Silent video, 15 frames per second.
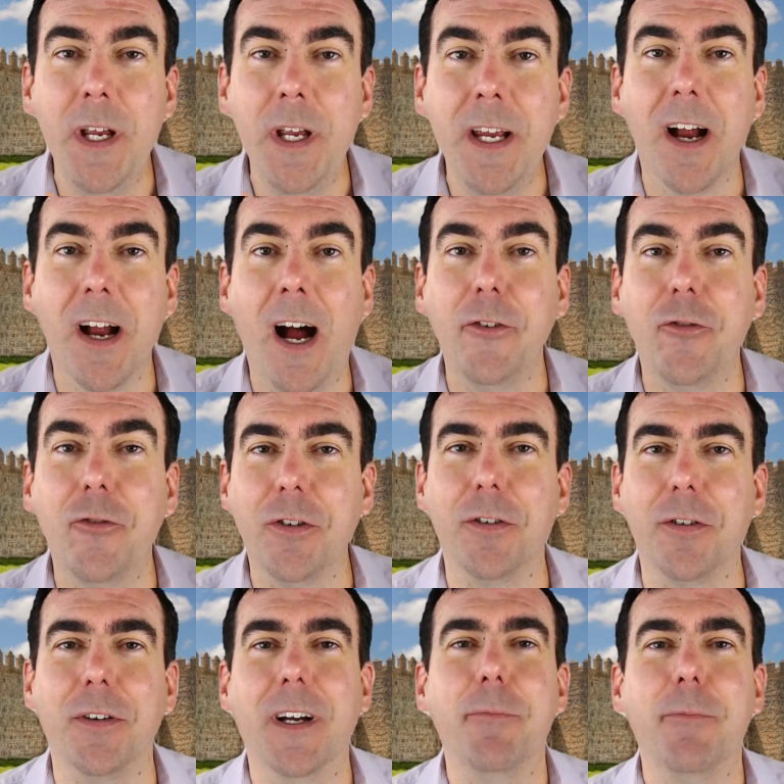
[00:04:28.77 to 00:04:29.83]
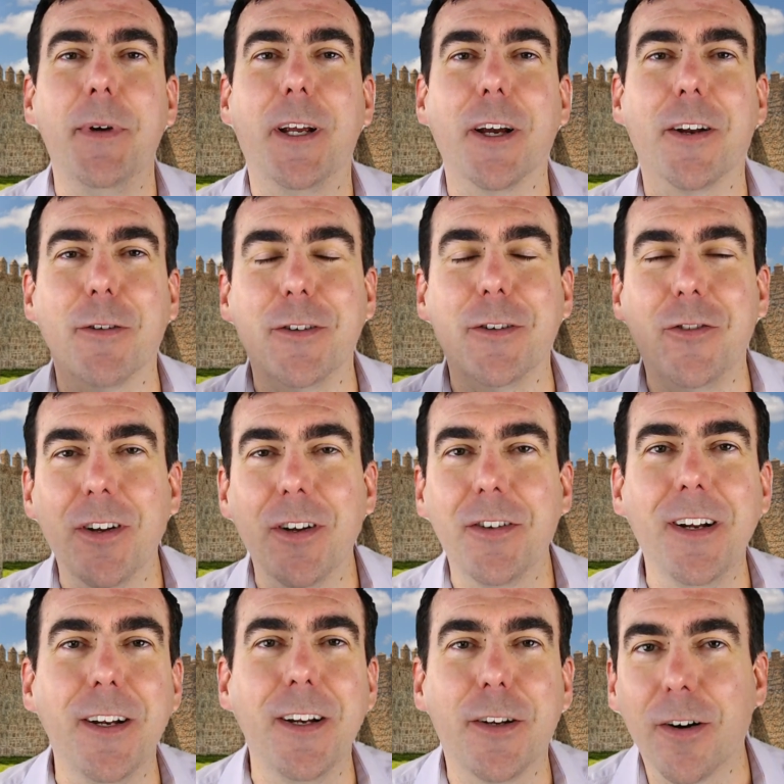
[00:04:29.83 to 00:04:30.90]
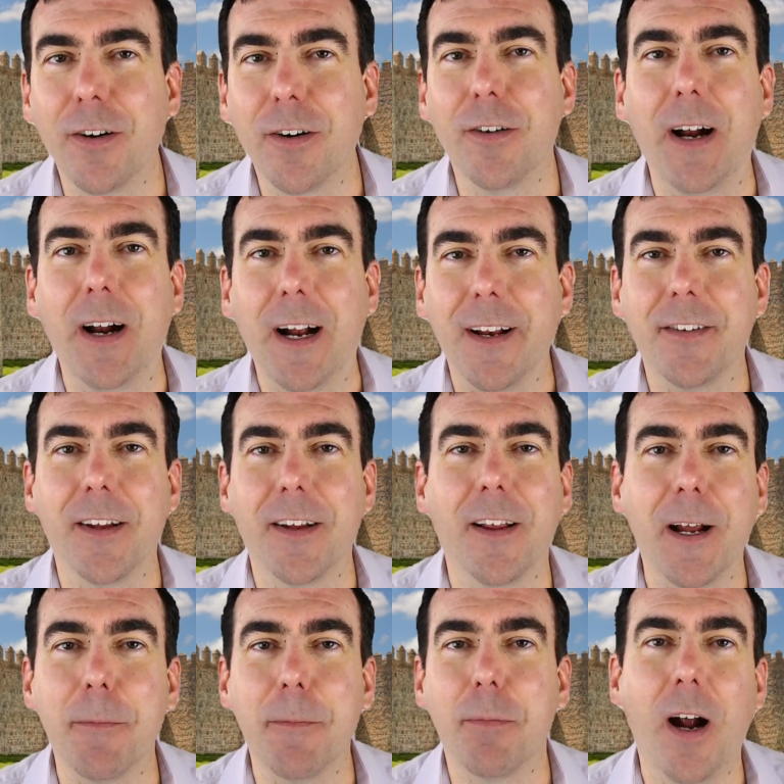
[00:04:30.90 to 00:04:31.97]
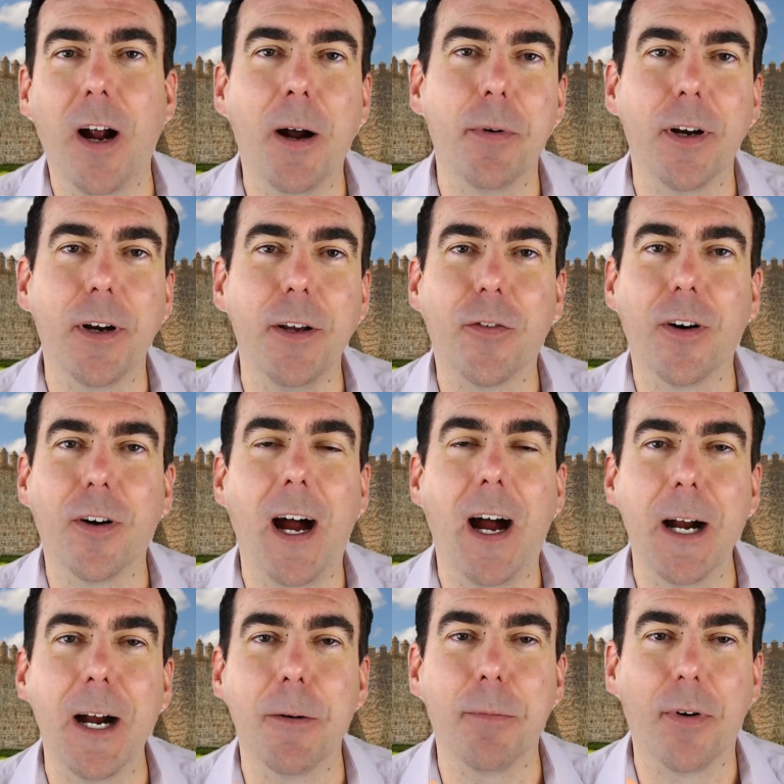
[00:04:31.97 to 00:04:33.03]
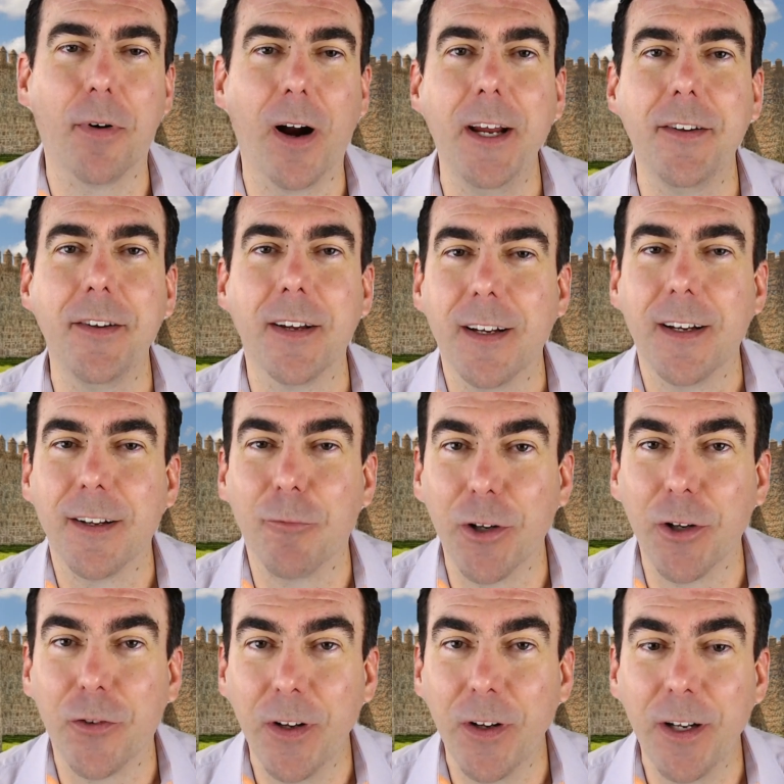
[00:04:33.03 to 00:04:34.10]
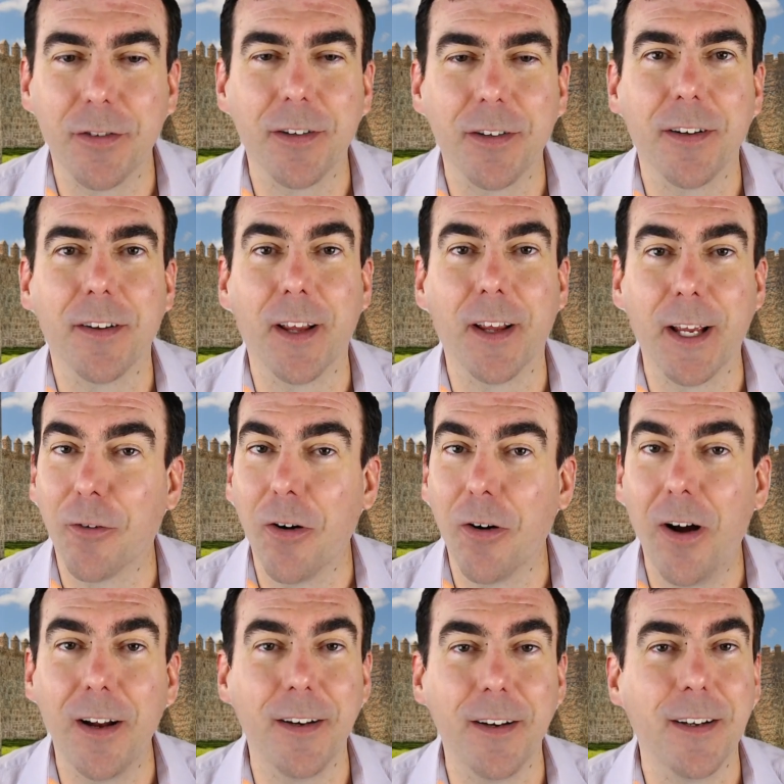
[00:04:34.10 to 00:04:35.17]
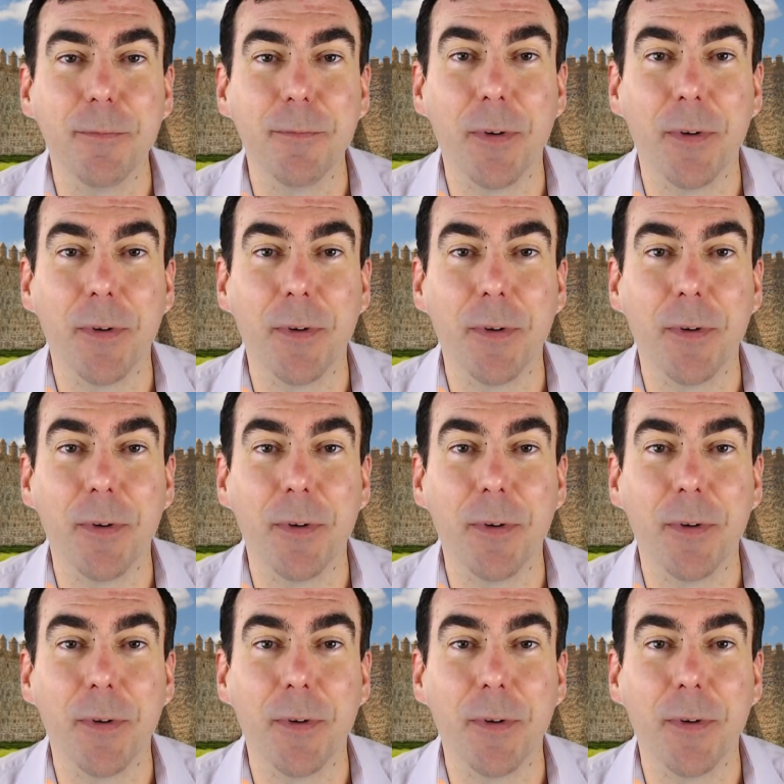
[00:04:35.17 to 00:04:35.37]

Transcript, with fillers: got you because we're just going to turn around and sell that property property for a higher price when it's finished later on.